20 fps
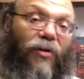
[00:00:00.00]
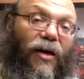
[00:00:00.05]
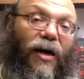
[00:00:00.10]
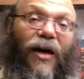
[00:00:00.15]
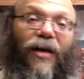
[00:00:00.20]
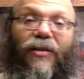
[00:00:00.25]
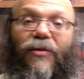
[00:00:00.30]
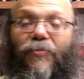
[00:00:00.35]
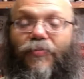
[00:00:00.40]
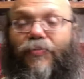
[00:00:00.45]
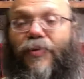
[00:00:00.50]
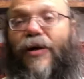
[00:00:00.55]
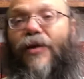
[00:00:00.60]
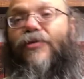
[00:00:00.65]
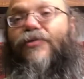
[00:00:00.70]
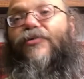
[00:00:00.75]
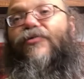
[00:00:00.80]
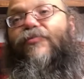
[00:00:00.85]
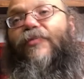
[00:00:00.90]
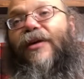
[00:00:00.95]
other parts
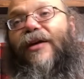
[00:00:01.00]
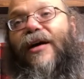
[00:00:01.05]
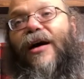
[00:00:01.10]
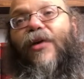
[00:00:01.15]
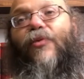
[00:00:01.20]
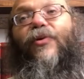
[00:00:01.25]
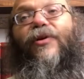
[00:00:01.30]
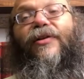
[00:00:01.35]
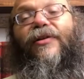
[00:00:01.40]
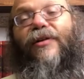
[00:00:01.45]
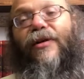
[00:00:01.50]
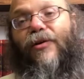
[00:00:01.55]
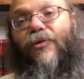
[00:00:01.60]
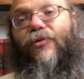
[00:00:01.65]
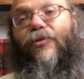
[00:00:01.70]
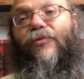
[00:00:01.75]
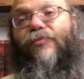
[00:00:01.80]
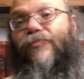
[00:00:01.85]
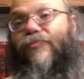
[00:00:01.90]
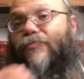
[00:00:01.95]
of Mikra with Targum,